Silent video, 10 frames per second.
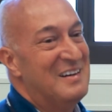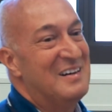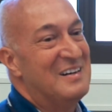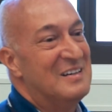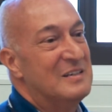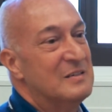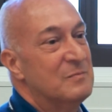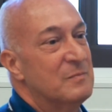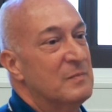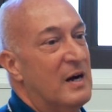
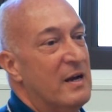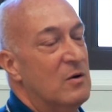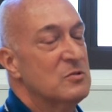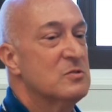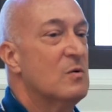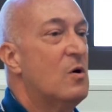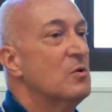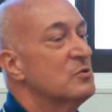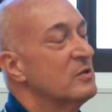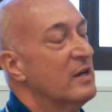I
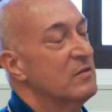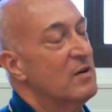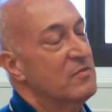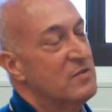also I